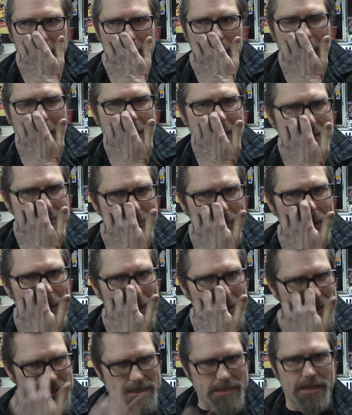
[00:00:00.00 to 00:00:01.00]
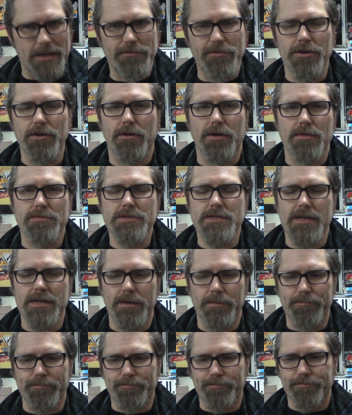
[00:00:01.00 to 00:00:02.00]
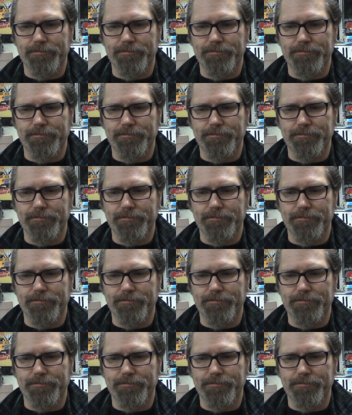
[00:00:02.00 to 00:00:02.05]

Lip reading: It is, but it isn't, if you know what I'm saying.